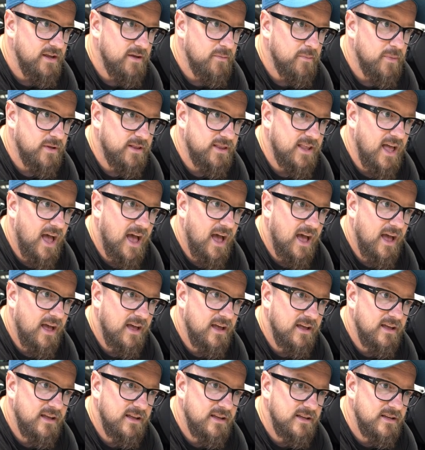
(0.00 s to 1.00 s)
But
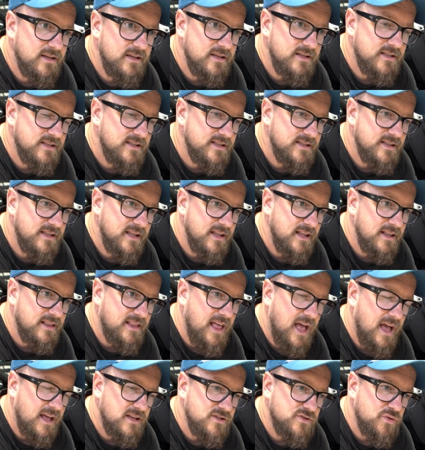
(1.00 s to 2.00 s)

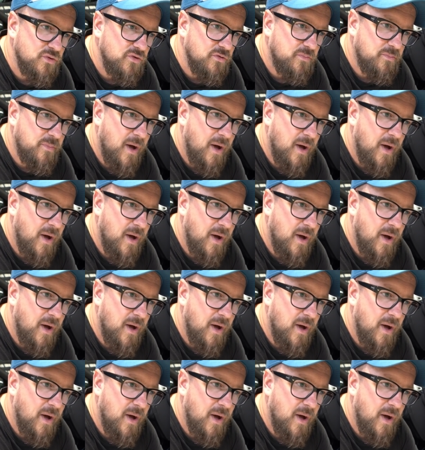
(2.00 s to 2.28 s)
that sort of